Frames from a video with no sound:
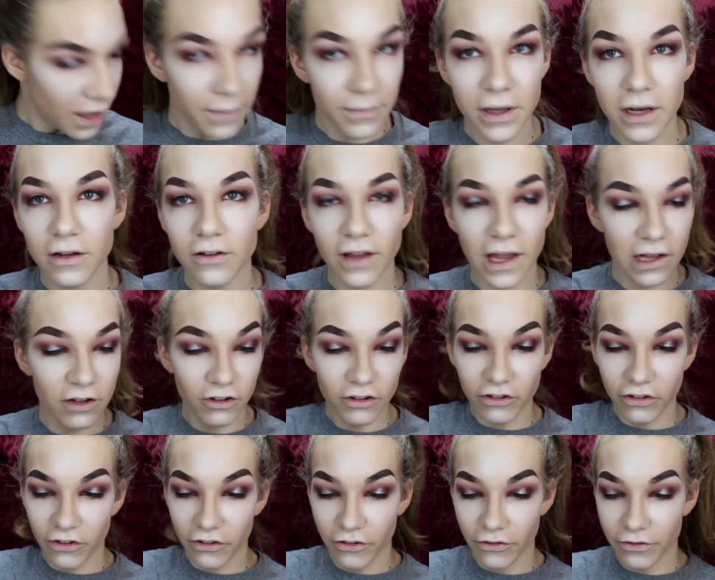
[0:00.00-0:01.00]
I'm gonna take
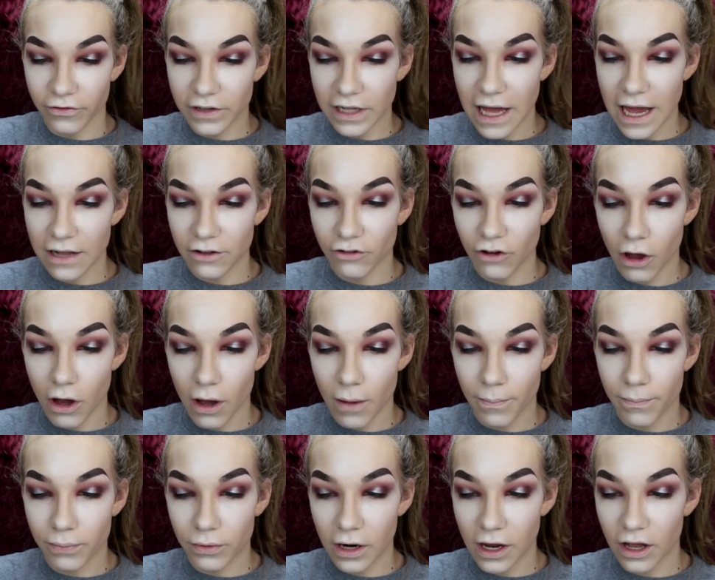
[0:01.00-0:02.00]
just this flat
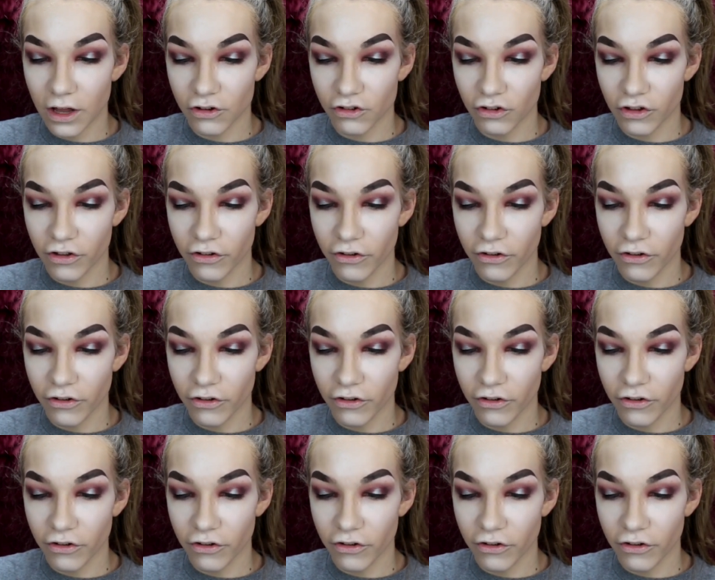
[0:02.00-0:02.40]
top brush.